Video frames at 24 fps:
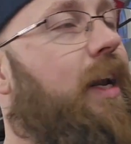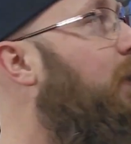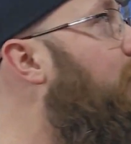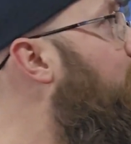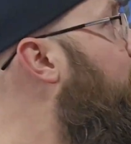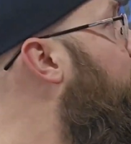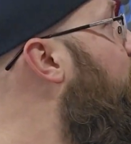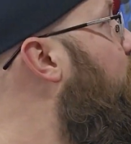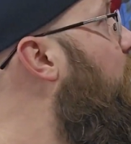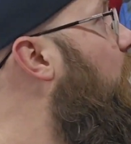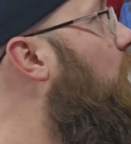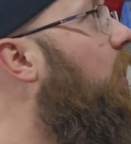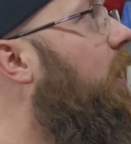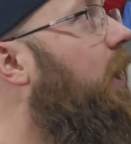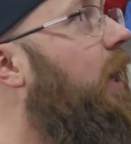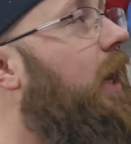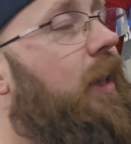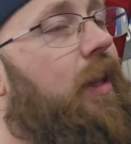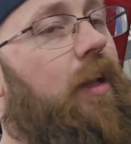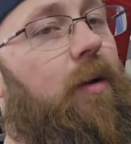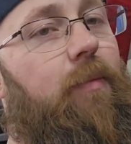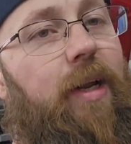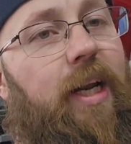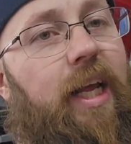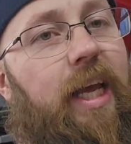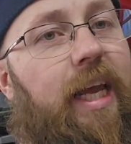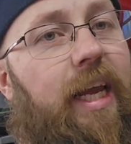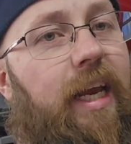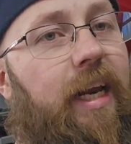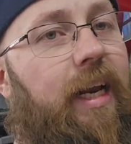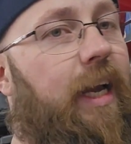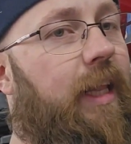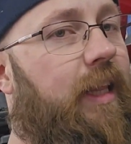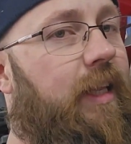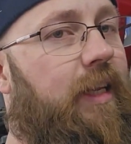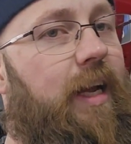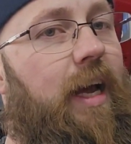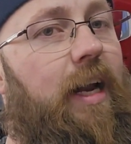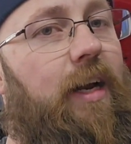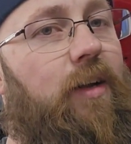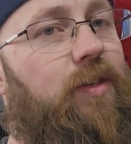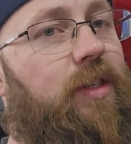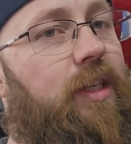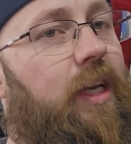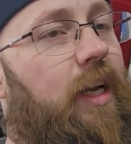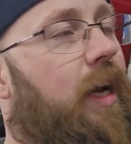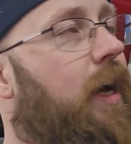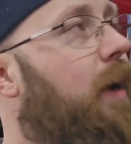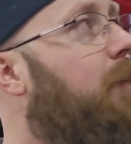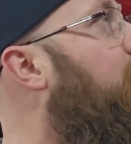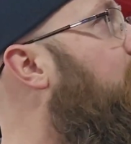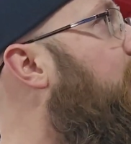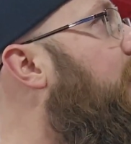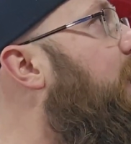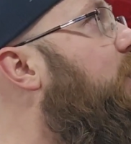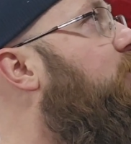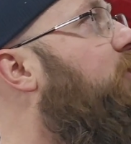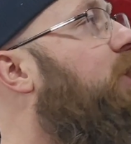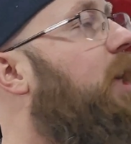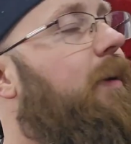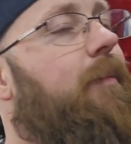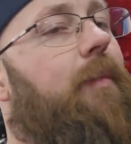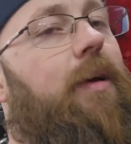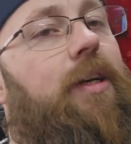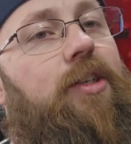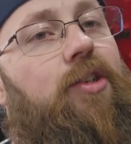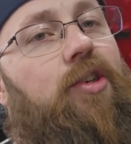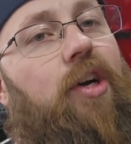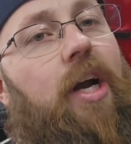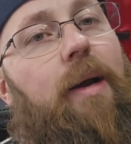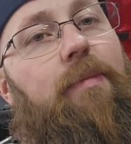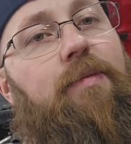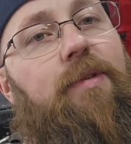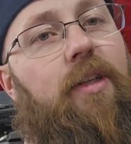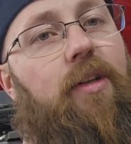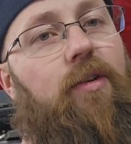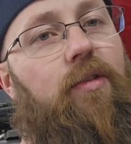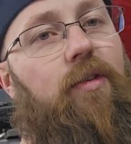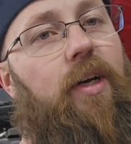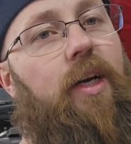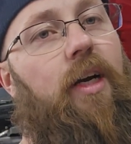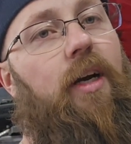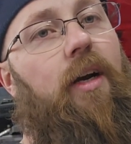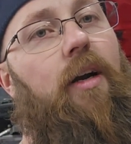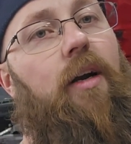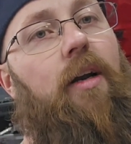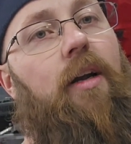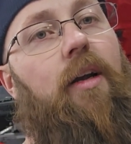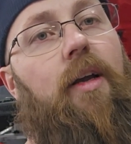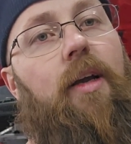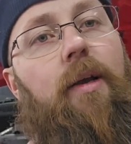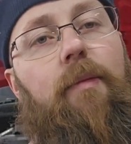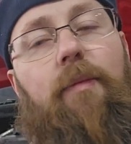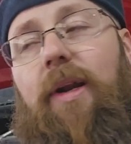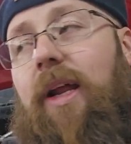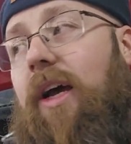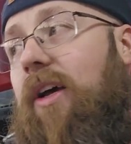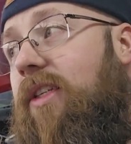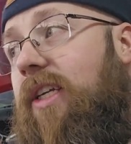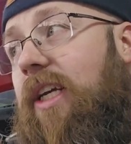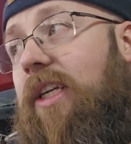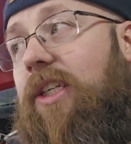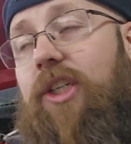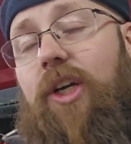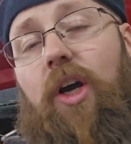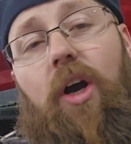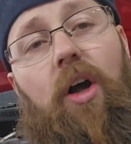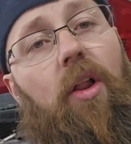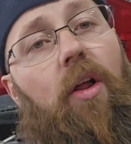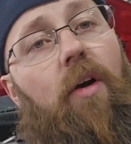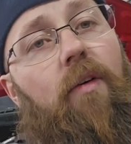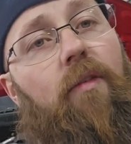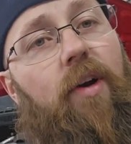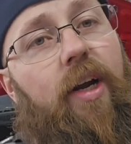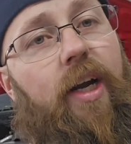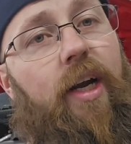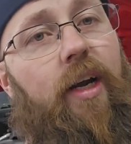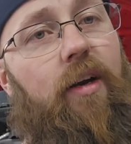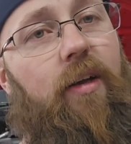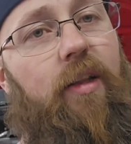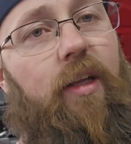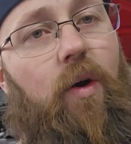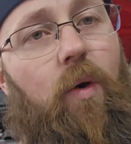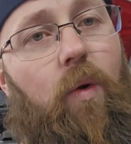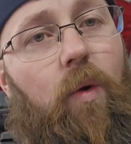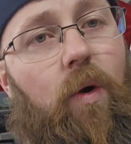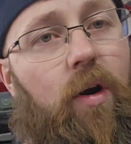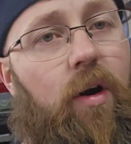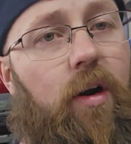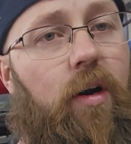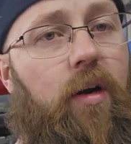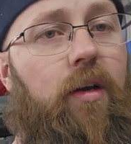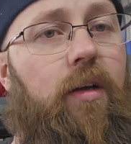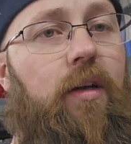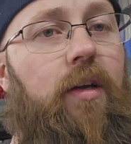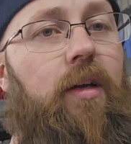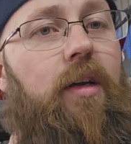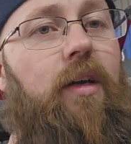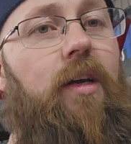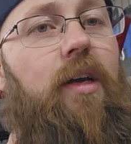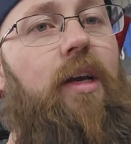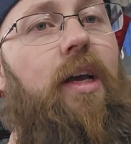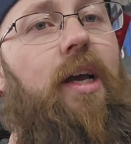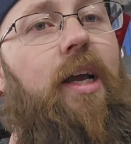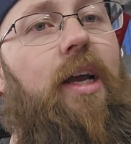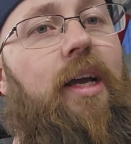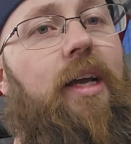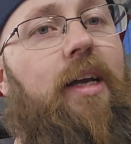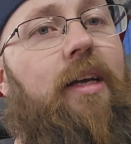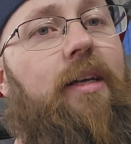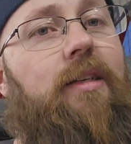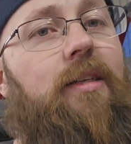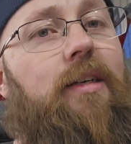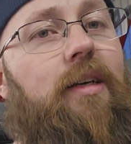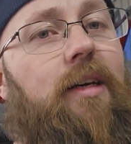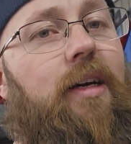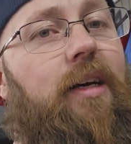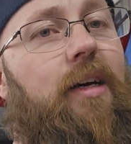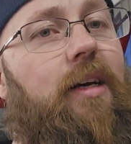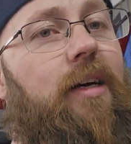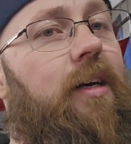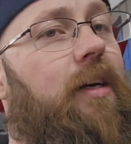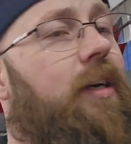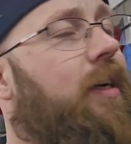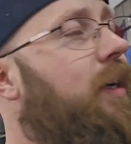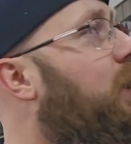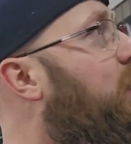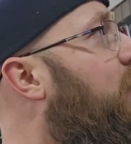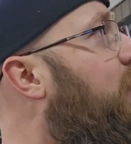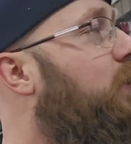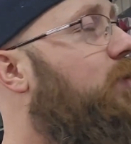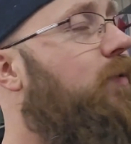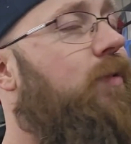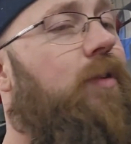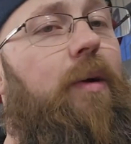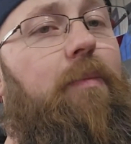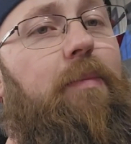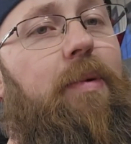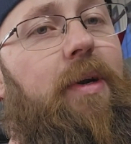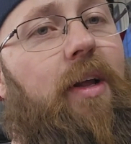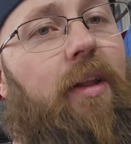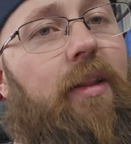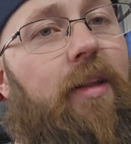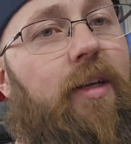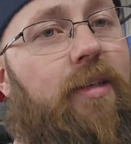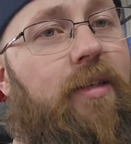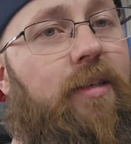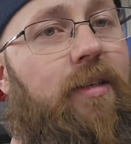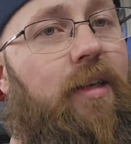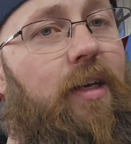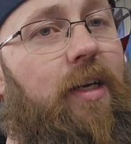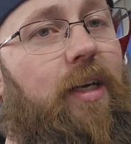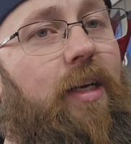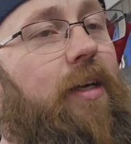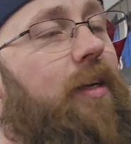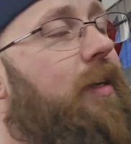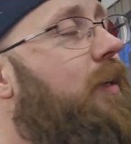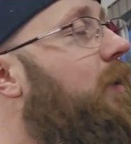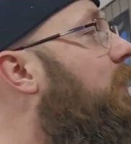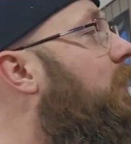I've already got a little bit of heat, got the dyno set up. I need to check my straps in the rear, but I'll set you all over here in the corner and get to ripping on this thing.